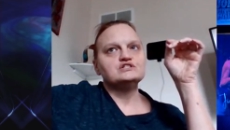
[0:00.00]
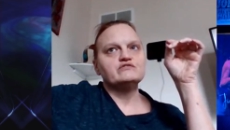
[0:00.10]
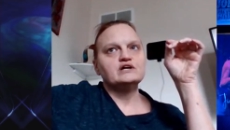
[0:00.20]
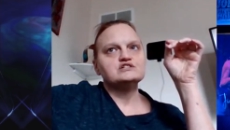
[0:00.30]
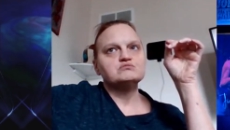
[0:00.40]

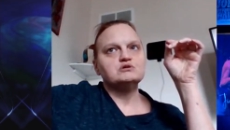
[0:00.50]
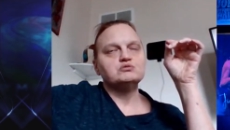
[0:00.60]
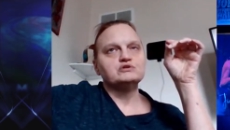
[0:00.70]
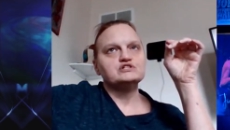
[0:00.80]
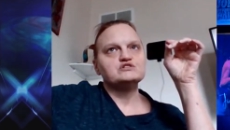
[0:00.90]
incentivizing
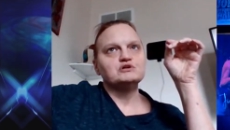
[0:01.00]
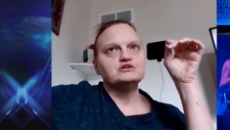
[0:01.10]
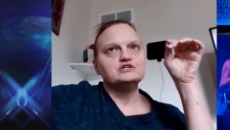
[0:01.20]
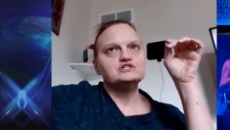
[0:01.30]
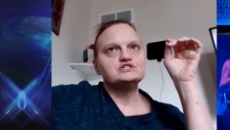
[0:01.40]
people with
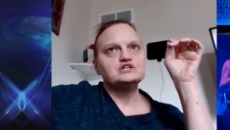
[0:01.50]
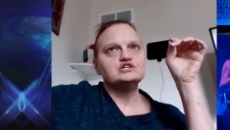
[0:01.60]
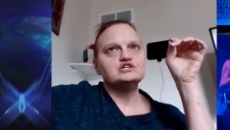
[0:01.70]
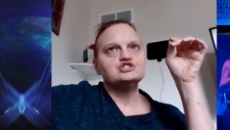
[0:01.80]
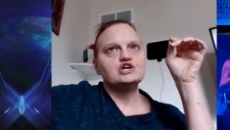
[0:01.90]
disabilities
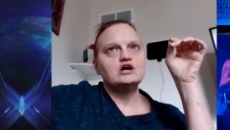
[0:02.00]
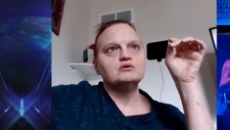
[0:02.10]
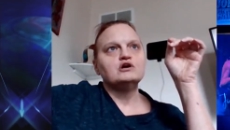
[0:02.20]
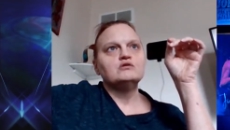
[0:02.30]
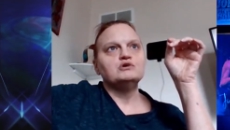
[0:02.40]
to get a
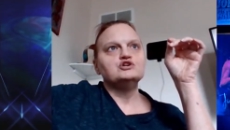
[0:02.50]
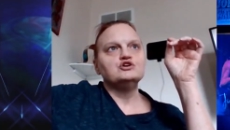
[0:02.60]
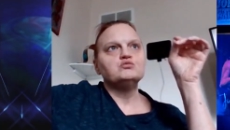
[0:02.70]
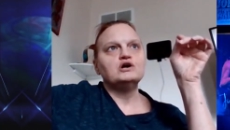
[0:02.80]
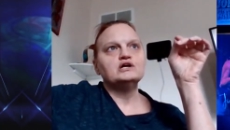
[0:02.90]
job,
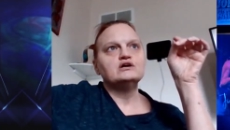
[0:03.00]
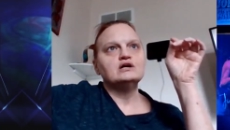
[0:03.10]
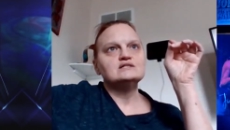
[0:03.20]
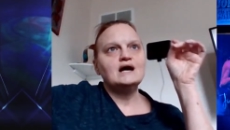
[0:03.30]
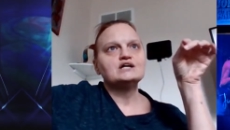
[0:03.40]
but you're
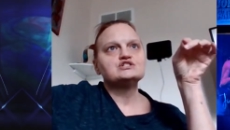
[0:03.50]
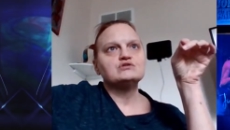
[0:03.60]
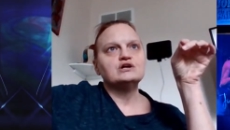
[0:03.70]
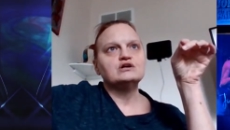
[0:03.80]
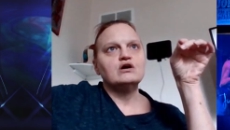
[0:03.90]
wanting a
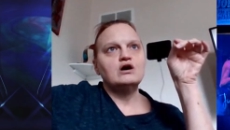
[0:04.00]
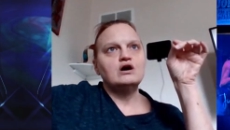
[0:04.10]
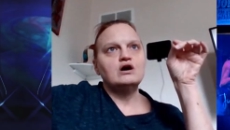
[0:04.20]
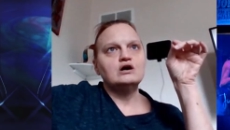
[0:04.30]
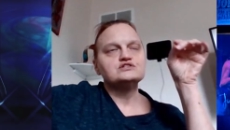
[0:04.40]
tax credit
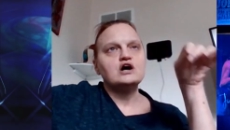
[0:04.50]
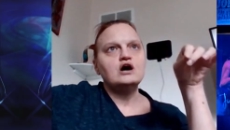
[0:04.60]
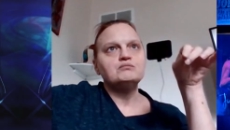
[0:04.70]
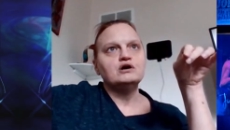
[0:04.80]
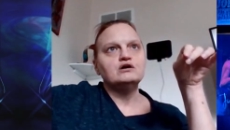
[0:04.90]
on
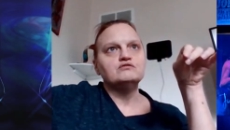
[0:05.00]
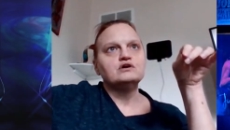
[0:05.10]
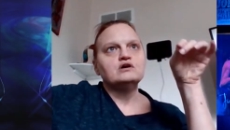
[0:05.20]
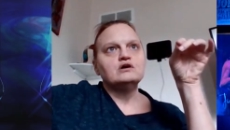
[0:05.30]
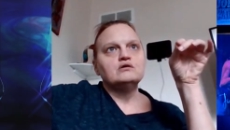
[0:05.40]
top
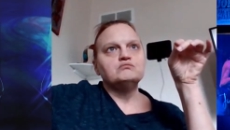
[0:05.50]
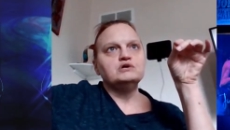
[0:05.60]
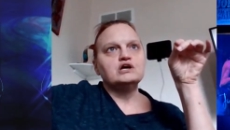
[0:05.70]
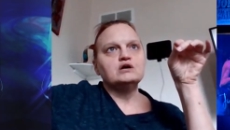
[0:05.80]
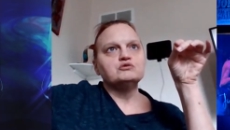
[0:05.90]
of
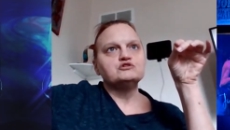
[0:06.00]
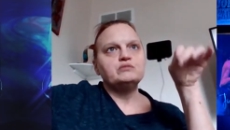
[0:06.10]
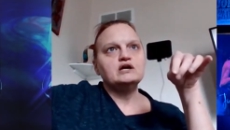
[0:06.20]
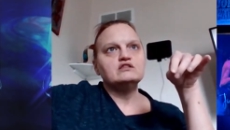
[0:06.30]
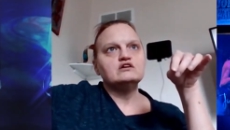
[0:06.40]
being able
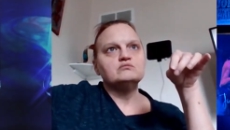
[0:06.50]
to pay